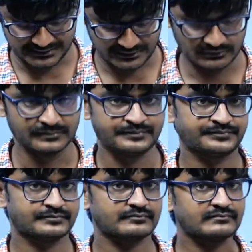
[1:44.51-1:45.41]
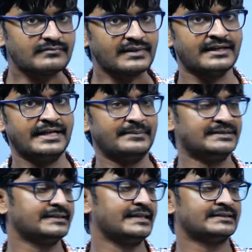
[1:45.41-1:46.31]
Now let me say
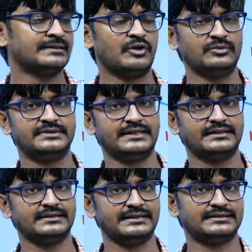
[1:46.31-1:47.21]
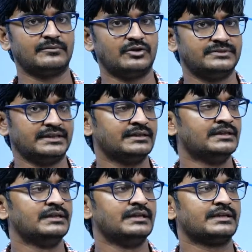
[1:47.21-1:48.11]
there is some object.
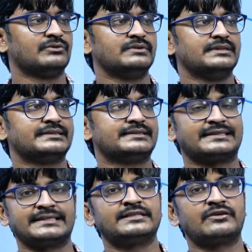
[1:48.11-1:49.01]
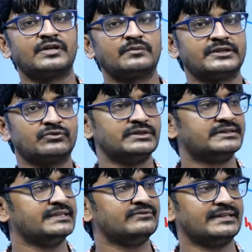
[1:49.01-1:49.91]
Now the size of the object won't
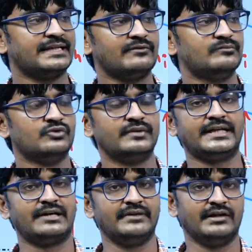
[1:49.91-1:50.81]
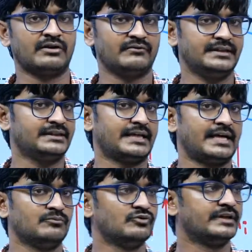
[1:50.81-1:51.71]
change whether I move it away or whether I
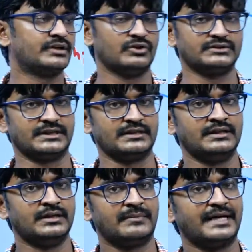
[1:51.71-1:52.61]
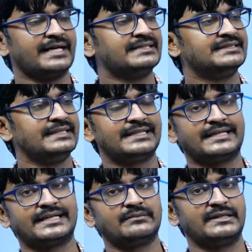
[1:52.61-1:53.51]
move it closer, but I can see
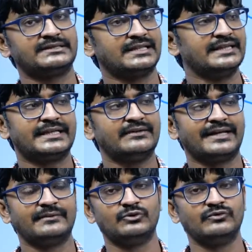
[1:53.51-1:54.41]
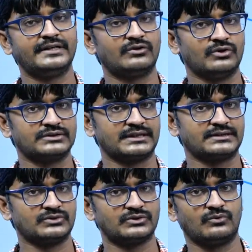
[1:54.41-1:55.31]
it much clearly when I move it closer.
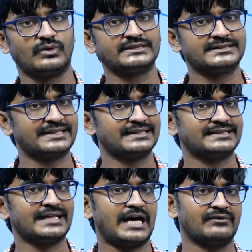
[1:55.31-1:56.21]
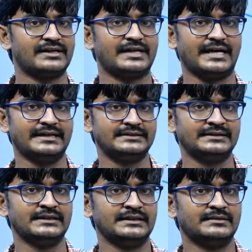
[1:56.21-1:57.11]
So what is the reason? Our eyes
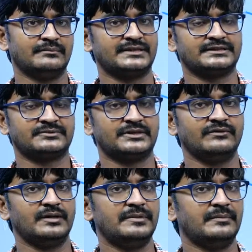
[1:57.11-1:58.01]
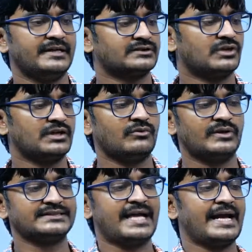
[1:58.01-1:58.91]
perception will be based on what
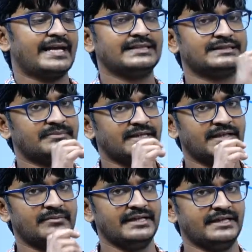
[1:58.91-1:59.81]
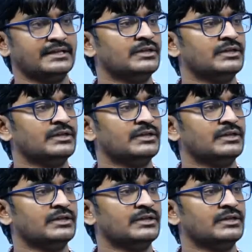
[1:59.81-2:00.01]
is the angle subtended by it.